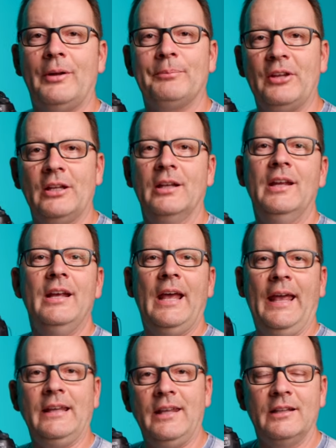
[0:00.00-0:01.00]
something
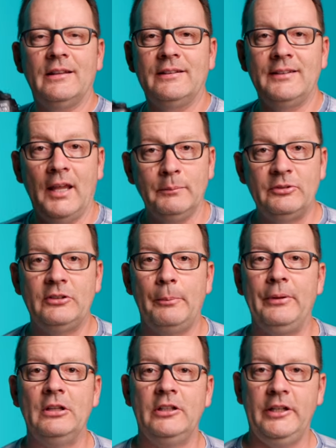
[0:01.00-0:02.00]
and get the same
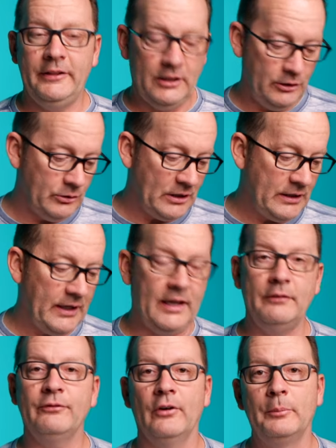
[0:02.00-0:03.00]
stability that you can
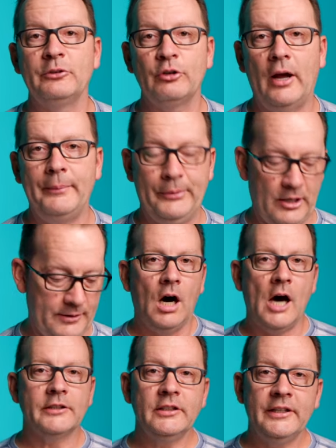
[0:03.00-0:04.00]
get from a tripod.
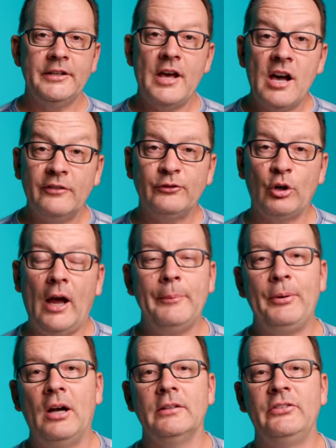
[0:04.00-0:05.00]
Oddly enough,
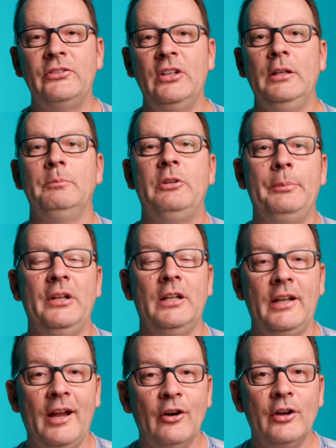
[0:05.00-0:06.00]
tripods seem to be
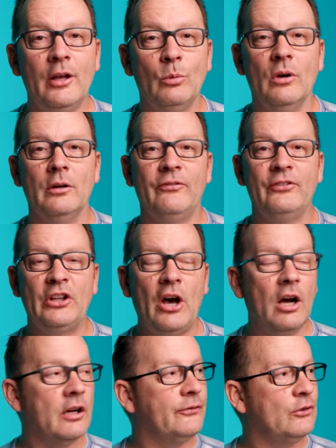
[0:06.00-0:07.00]
an area where
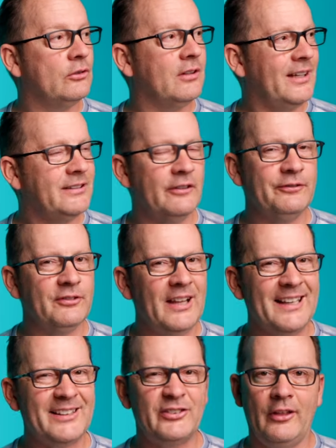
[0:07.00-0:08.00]
photographers like to
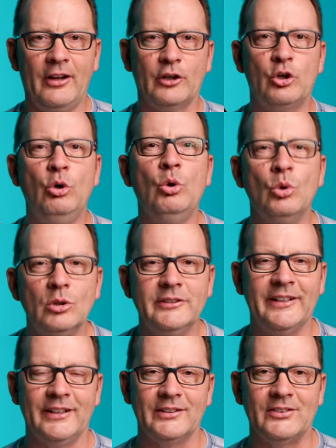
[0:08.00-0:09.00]
flex their
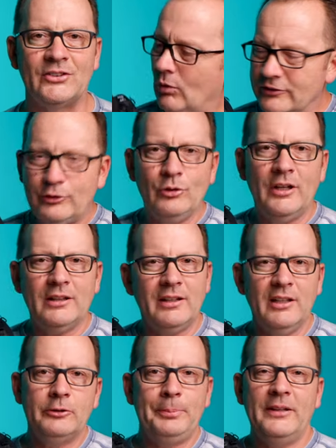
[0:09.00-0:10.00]
coolness. Once you get the
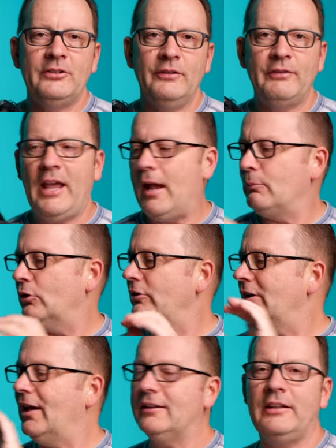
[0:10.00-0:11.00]
expensive camera and
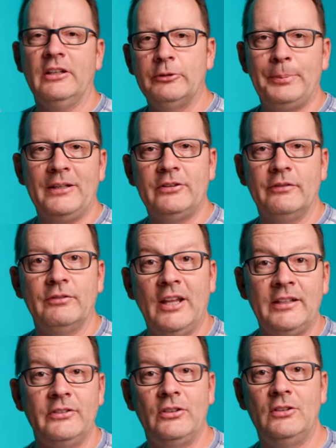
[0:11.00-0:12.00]
you got the expensive
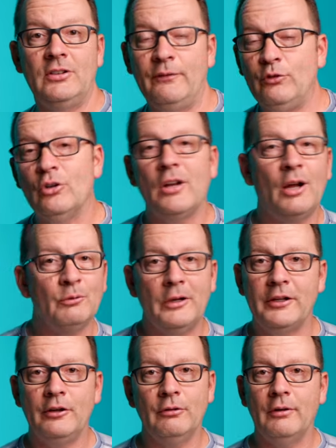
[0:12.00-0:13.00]
lenses, if you're not
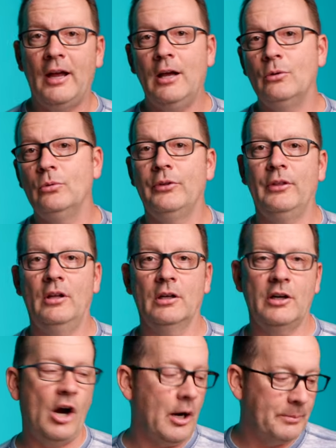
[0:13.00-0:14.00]
running around with a
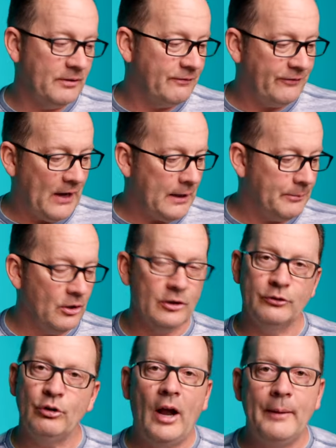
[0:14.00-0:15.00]
carbon
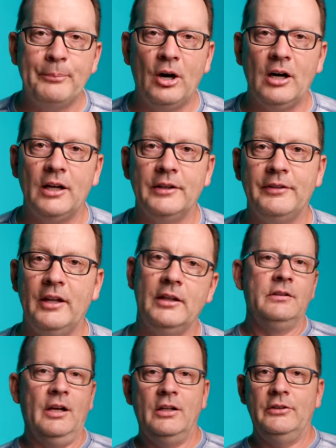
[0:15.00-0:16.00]
fiber tripod
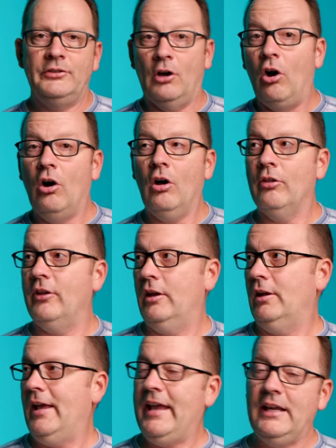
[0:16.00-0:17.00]
that does all
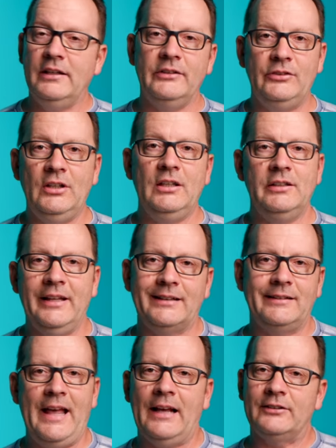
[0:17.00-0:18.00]
the A to Z
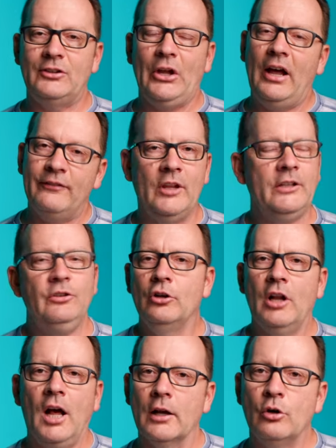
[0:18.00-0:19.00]
knickknack stuff, then you're
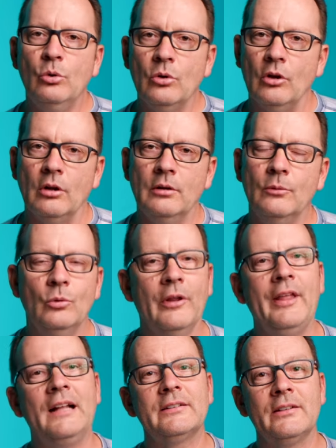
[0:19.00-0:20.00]
not cool. Well,
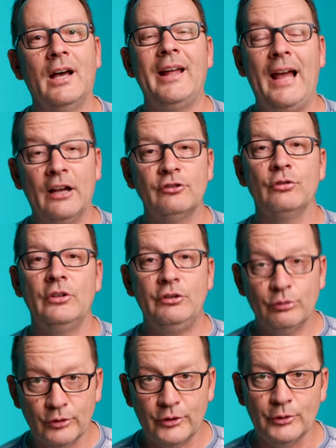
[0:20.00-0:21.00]
that's not actually
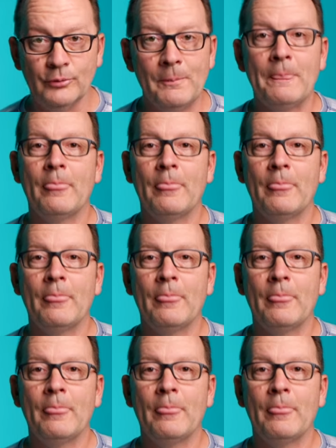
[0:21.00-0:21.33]
true.